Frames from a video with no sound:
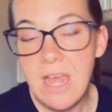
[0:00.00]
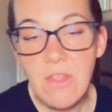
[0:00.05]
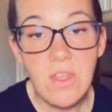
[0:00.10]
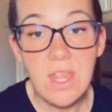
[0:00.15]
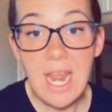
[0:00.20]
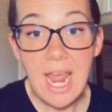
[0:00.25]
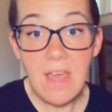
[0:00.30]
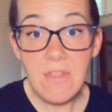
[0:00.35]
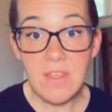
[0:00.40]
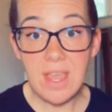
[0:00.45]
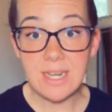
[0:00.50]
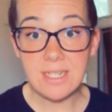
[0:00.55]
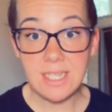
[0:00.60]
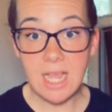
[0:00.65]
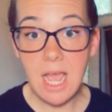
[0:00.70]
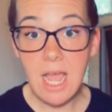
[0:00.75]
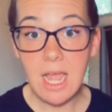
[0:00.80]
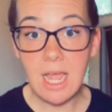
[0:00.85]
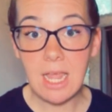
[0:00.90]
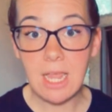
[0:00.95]
Then at that
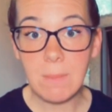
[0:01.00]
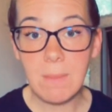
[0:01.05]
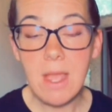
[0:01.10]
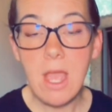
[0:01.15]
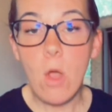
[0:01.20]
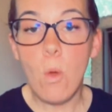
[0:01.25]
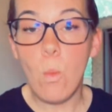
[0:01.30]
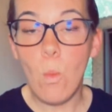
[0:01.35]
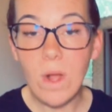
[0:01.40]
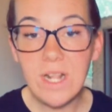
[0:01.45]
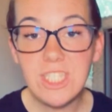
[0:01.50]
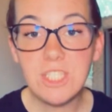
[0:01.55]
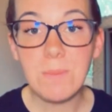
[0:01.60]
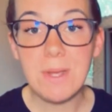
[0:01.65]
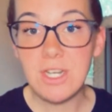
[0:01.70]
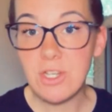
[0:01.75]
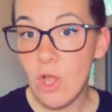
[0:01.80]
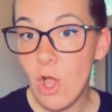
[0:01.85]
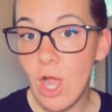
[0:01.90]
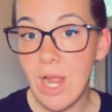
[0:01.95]
time, once
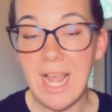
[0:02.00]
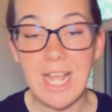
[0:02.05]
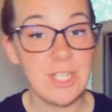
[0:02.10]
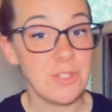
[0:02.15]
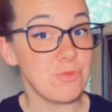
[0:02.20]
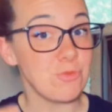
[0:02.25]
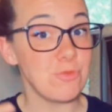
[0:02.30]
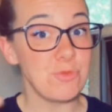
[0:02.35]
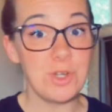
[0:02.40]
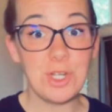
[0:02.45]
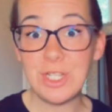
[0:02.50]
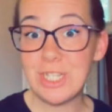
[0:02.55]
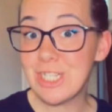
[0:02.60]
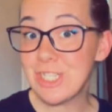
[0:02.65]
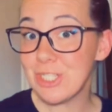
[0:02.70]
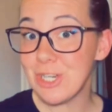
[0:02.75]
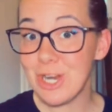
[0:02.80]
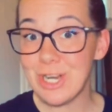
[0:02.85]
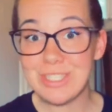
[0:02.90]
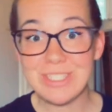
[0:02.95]
my dog has really
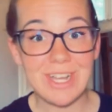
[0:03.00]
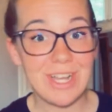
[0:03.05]
started